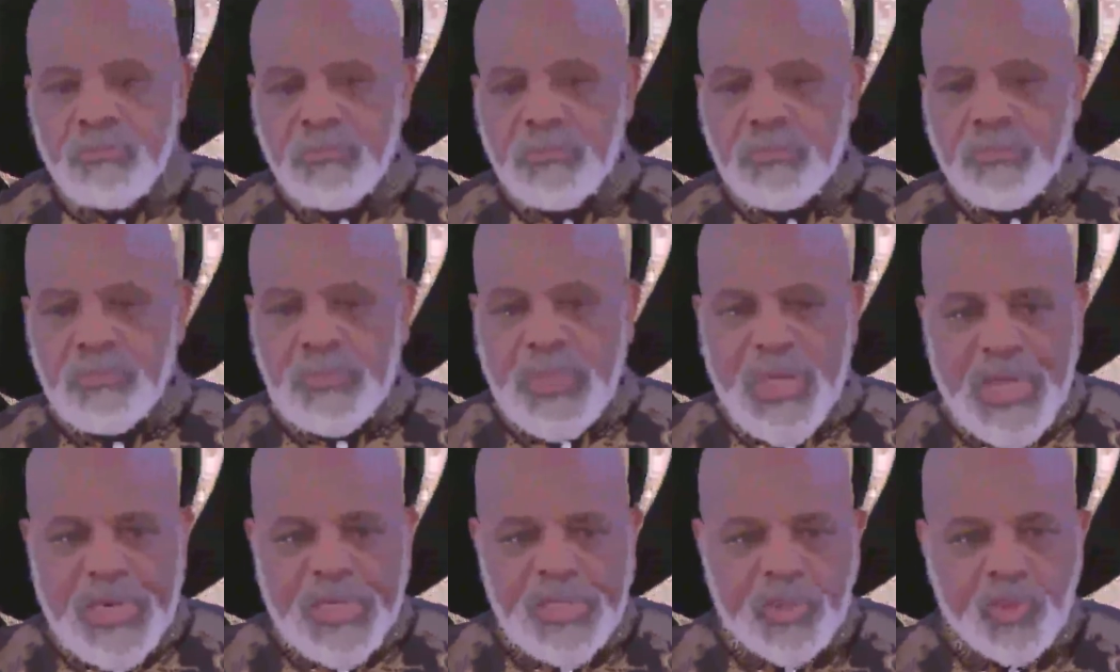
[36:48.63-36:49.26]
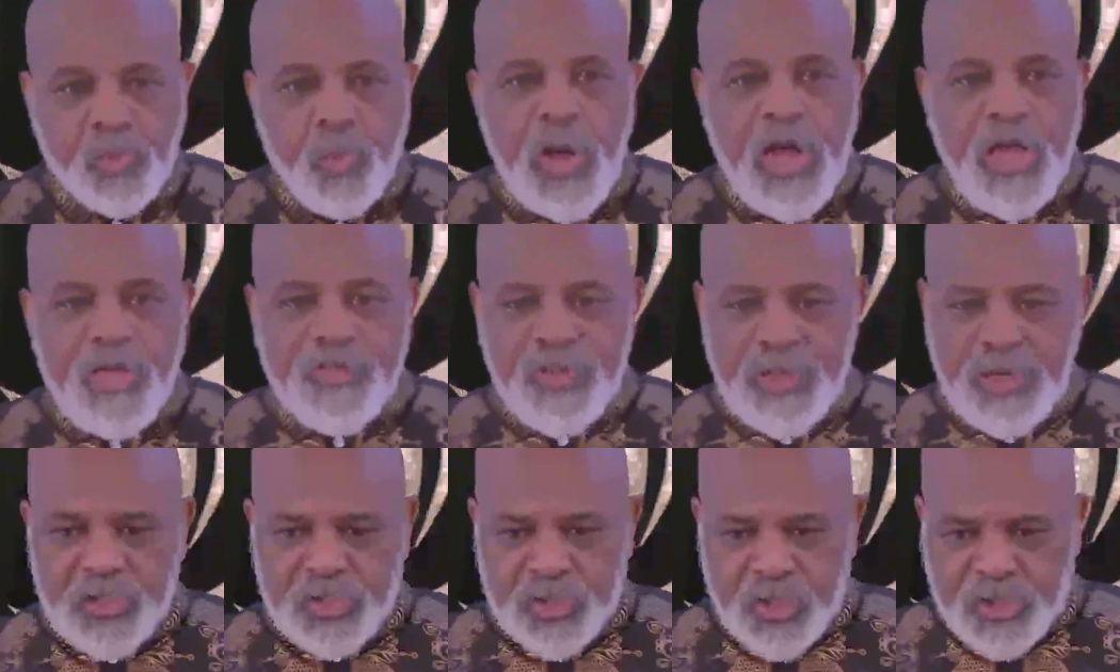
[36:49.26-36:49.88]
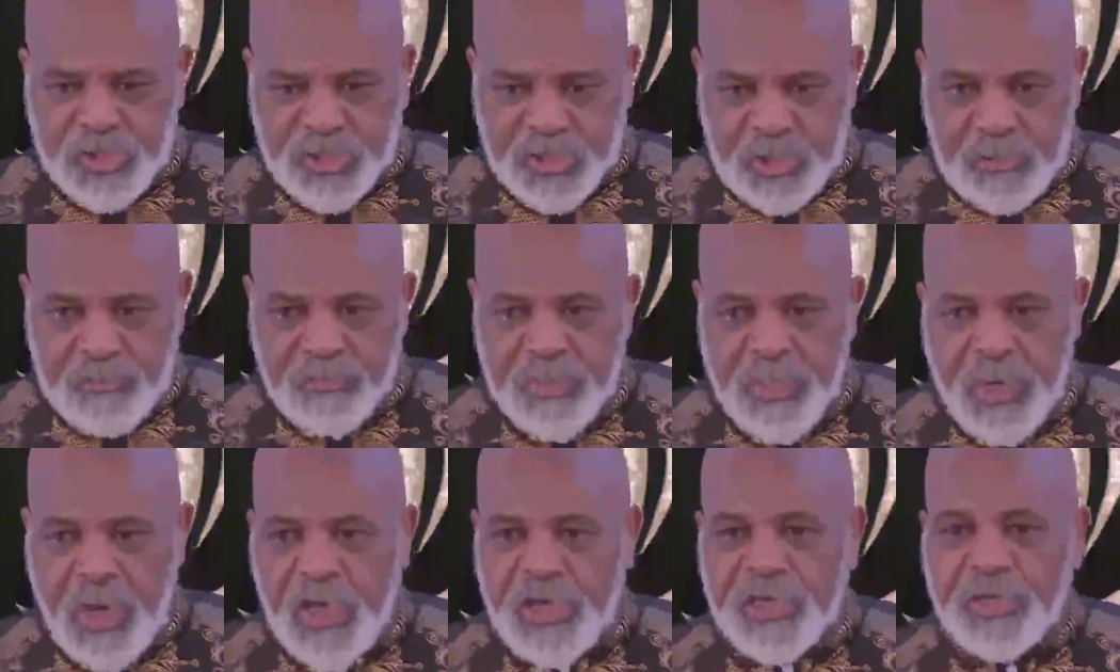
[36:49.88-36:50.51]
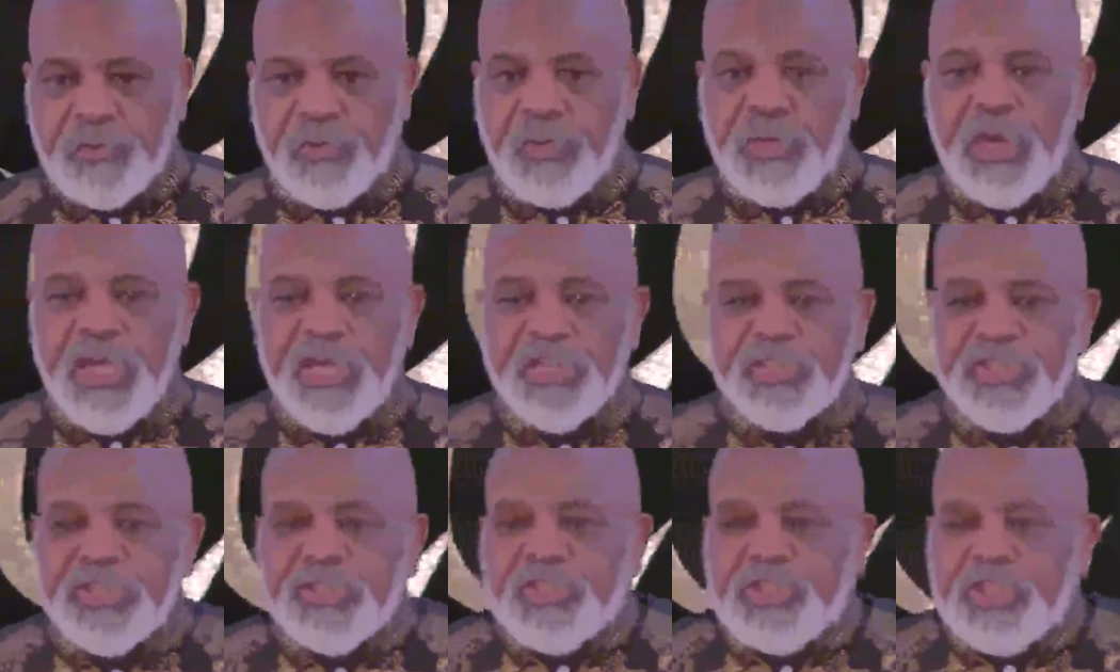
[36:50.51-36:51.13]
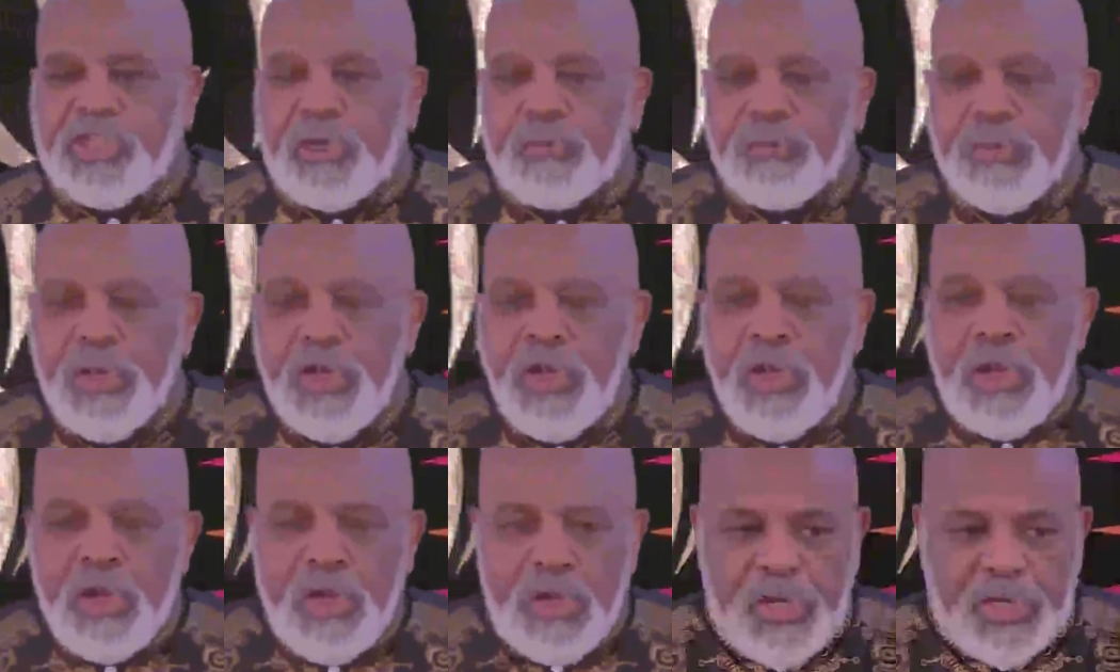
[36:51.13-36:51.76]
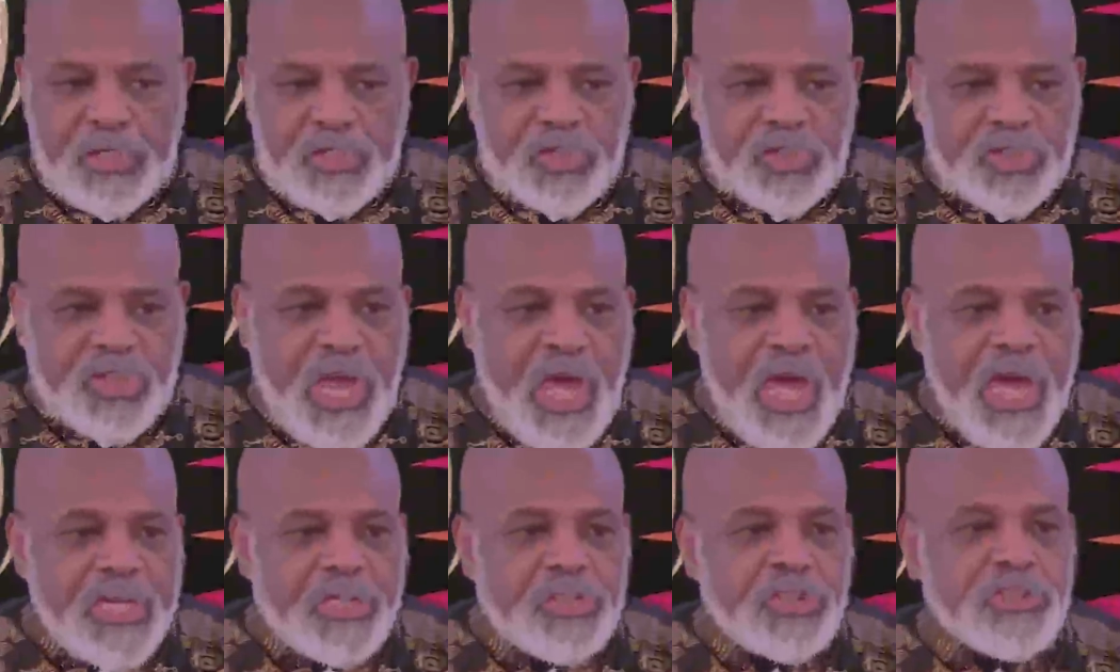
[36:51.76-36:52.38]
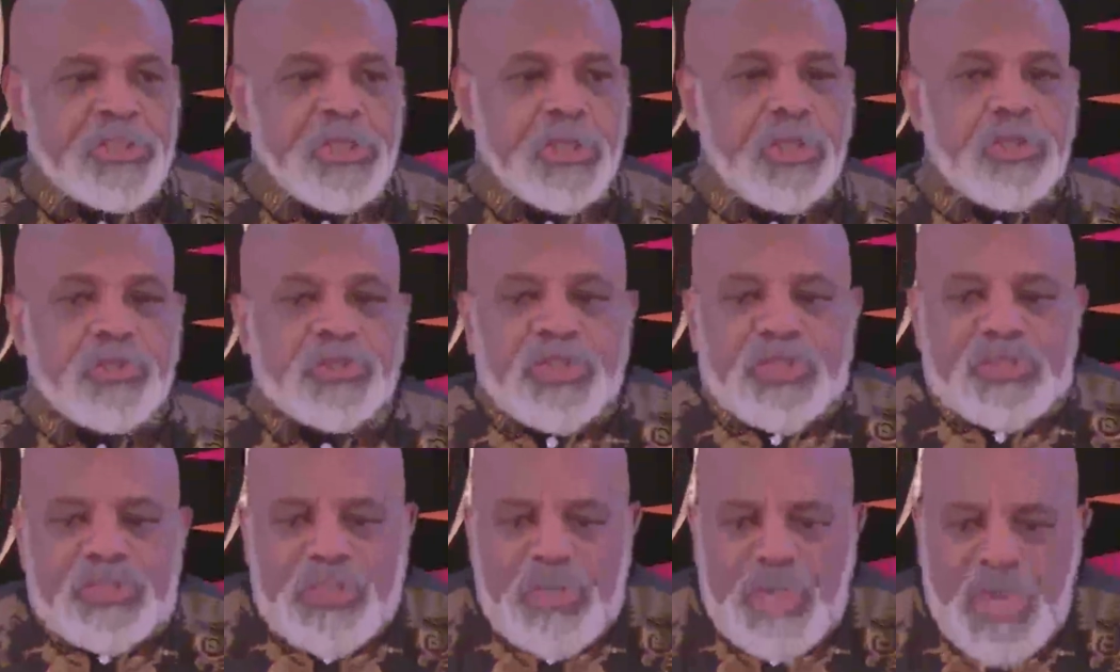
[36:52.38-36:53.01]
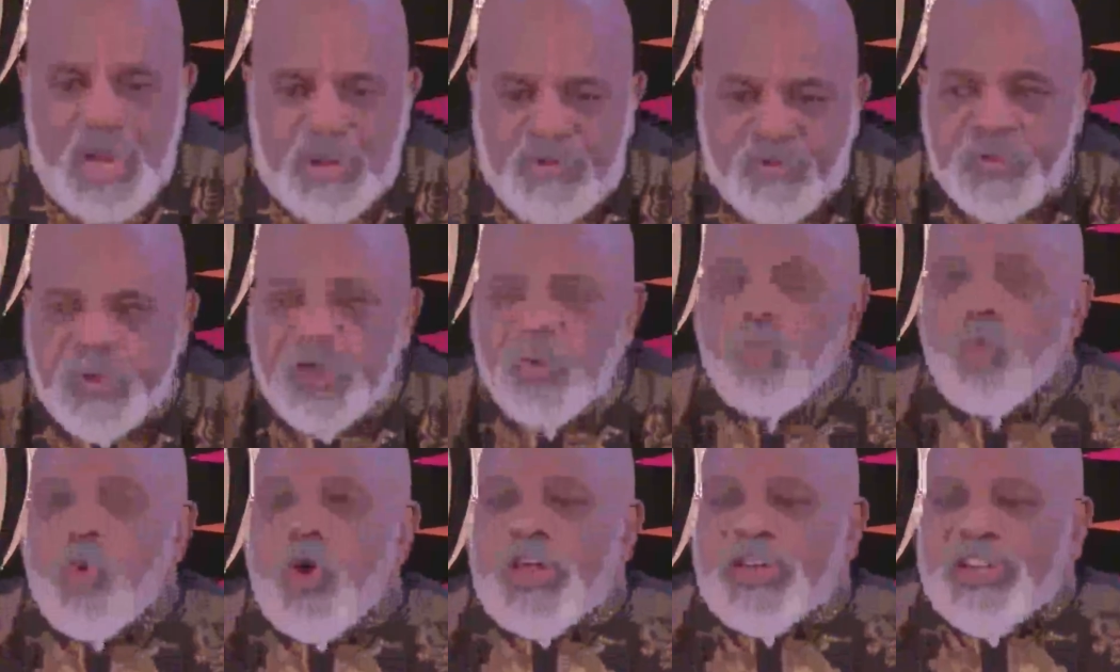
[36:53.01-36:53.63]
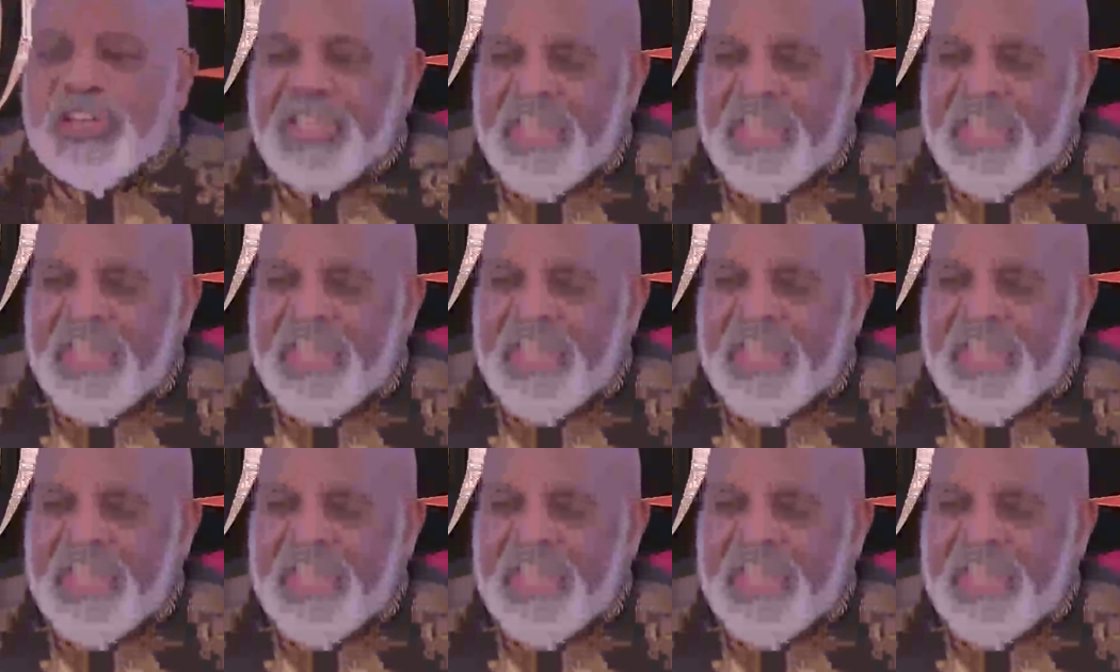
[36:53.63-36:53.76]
That is why there's a symbiotic relationship, and science tells us everyone and